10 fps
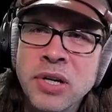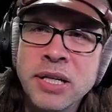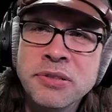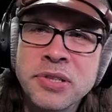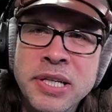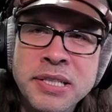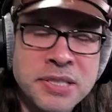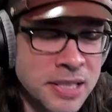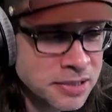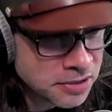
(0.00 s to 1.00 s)
Tiger Tank
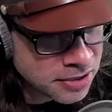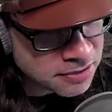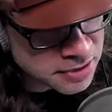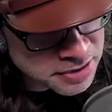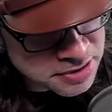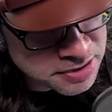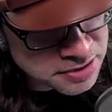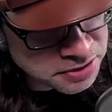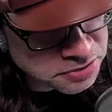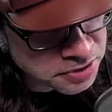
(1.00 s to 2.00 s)
is out there. Yeah, I see
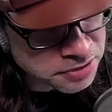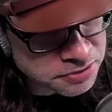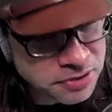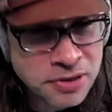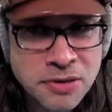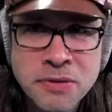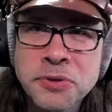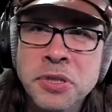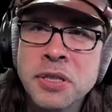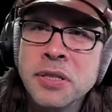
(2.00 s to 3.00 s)
that Tiger Tank
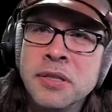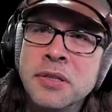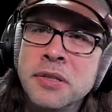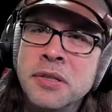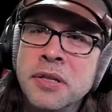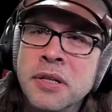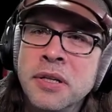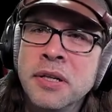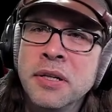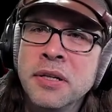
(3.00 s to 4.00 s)
over there.
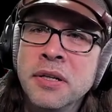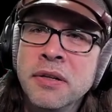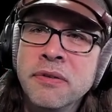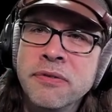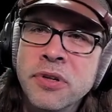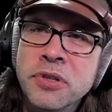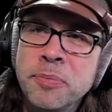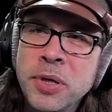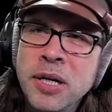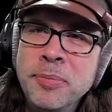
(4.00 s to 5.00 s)

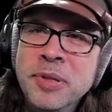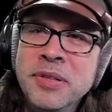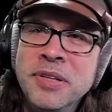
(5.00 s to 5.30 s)
Funkle Pop.